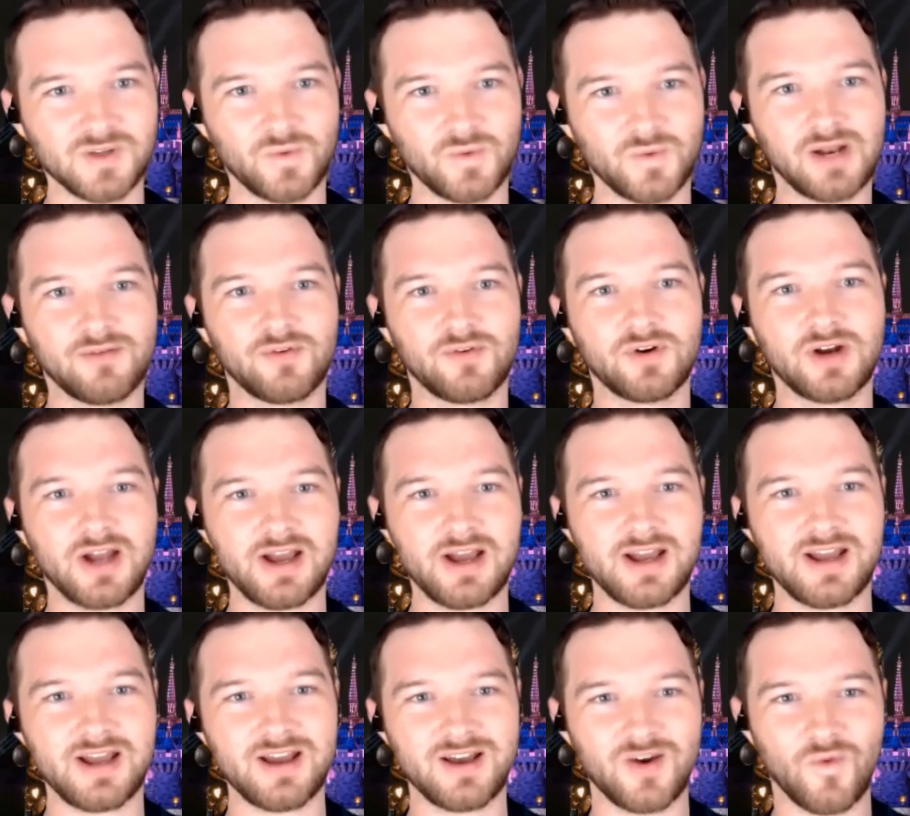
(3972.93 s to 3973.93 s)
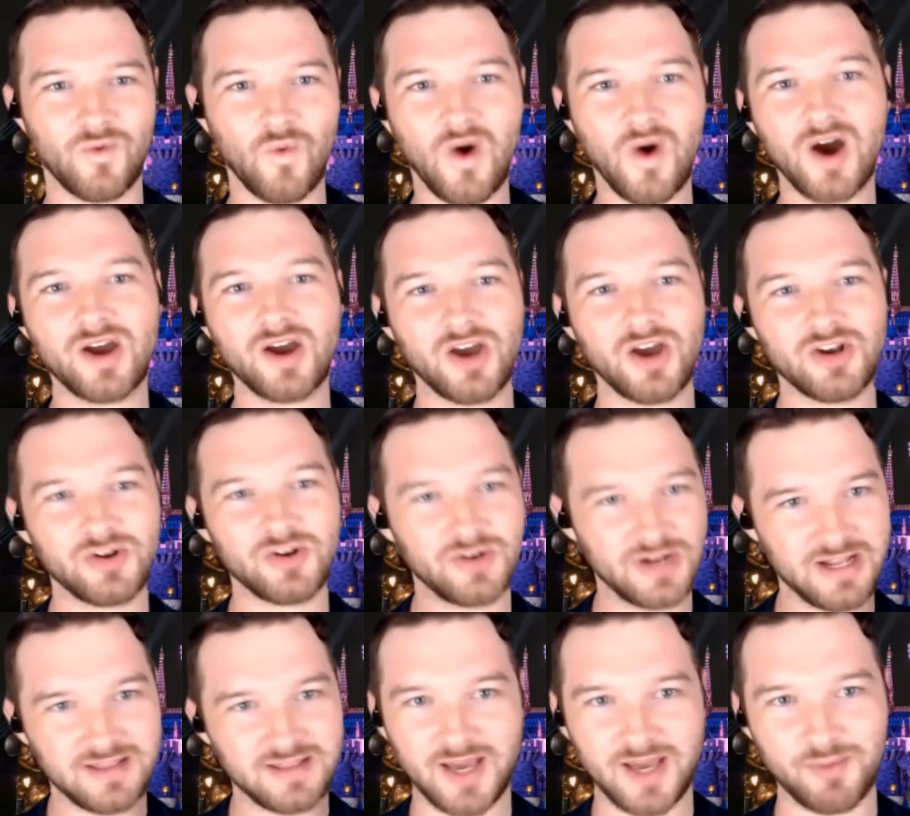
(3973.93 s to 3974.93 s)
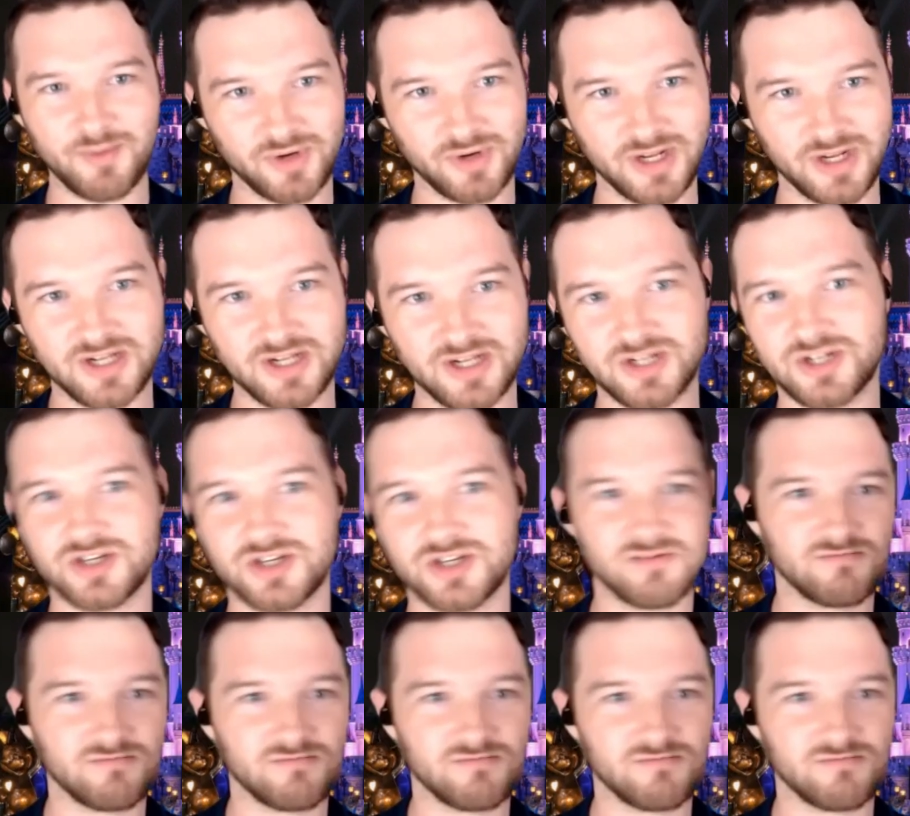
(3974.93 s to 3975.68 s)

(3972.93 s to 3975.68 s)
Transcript: whenever I walk underneath that bridge,